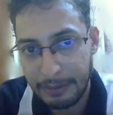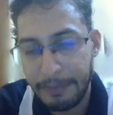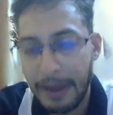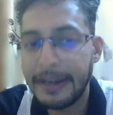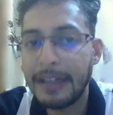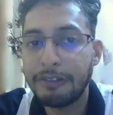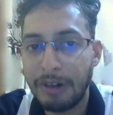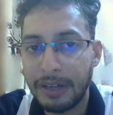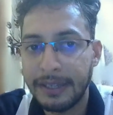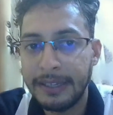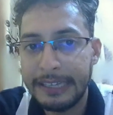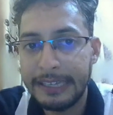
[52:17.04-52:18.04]
minus 1.
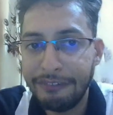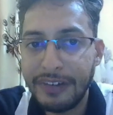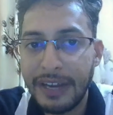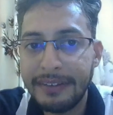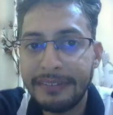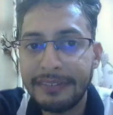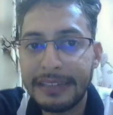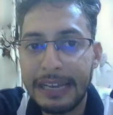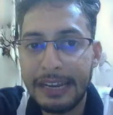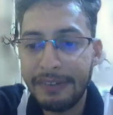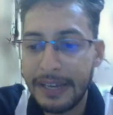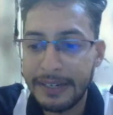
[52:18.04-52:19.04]
If there is
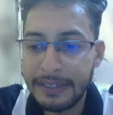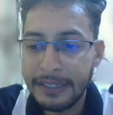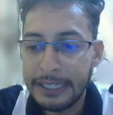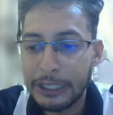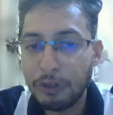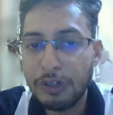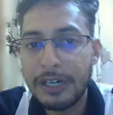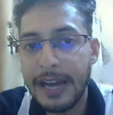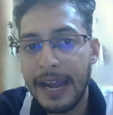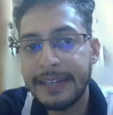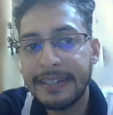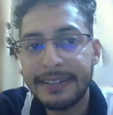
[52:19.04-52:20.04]
11, you will
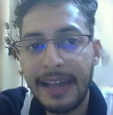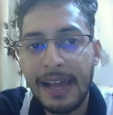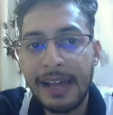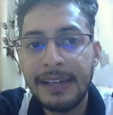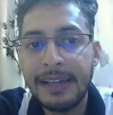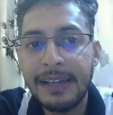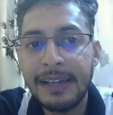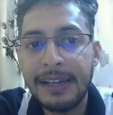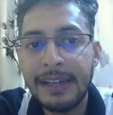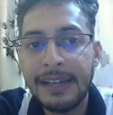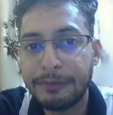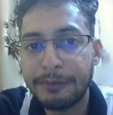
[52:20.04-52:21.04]
write the
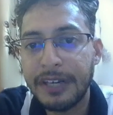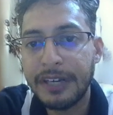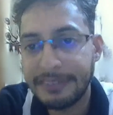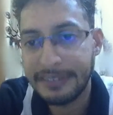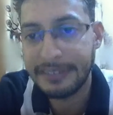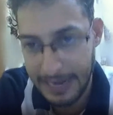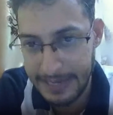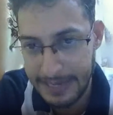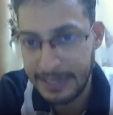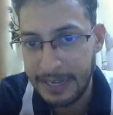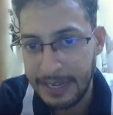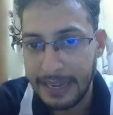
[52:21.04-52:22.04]
descriptor as
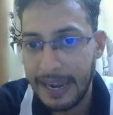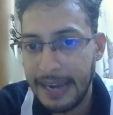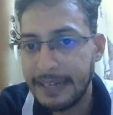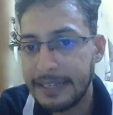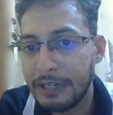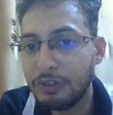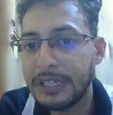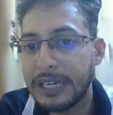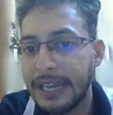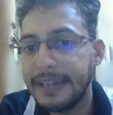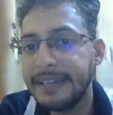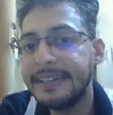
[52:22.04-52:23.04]
10 and you
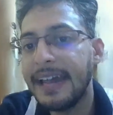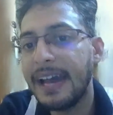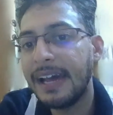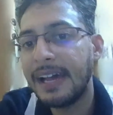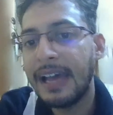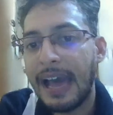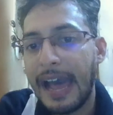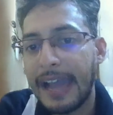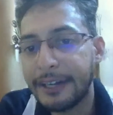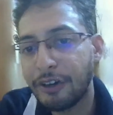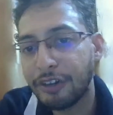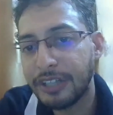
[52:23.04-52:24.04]
delete the
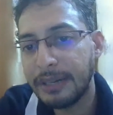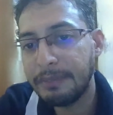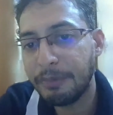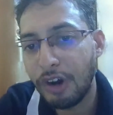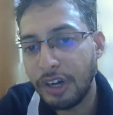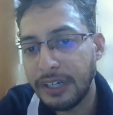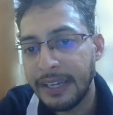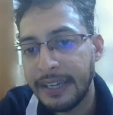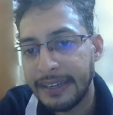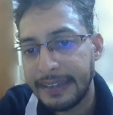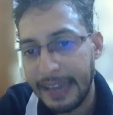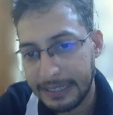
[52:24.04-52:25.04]
hydrogen bond
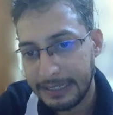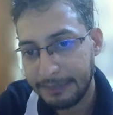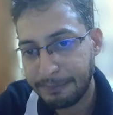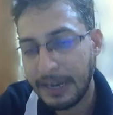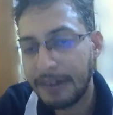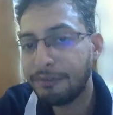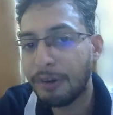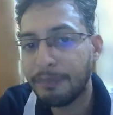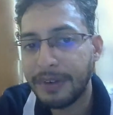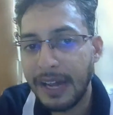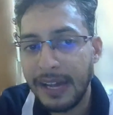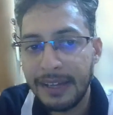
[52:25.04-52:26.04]
acceptor
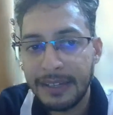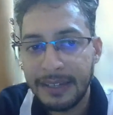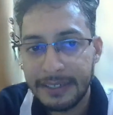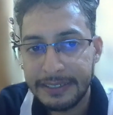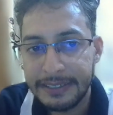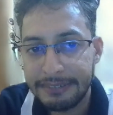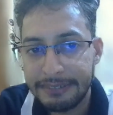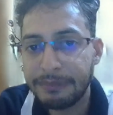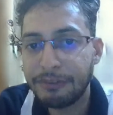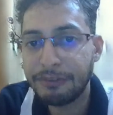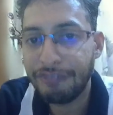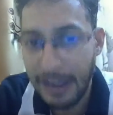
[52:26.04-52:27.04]
from the
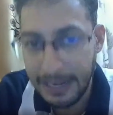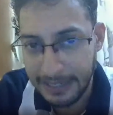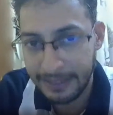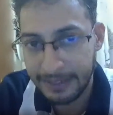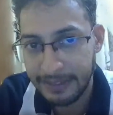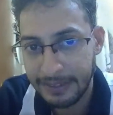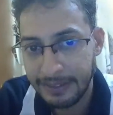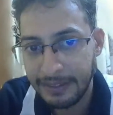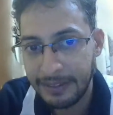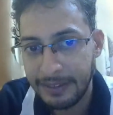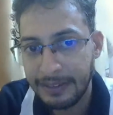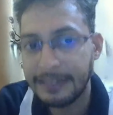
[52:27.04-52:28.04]
descriptor file.
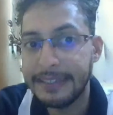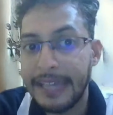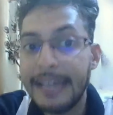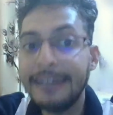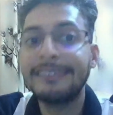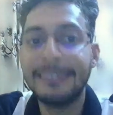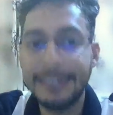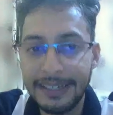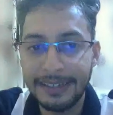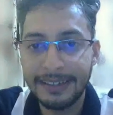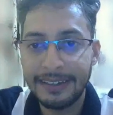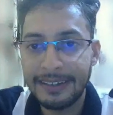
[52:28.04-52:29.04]
Then see
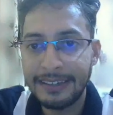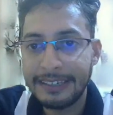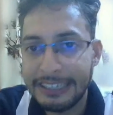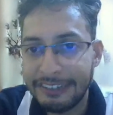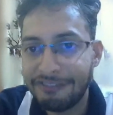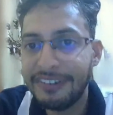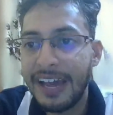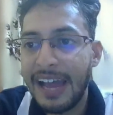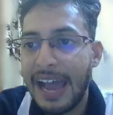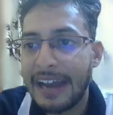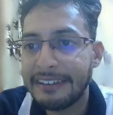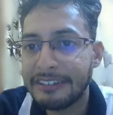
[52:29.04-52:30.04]
if the
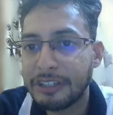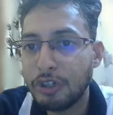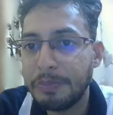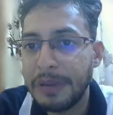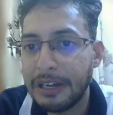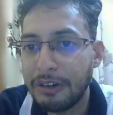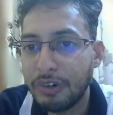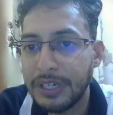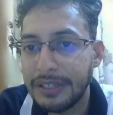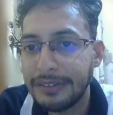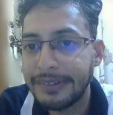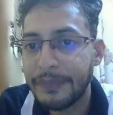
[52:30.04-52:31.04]
RSQ value
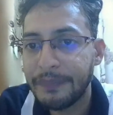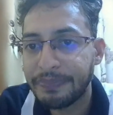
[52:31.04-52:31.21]
is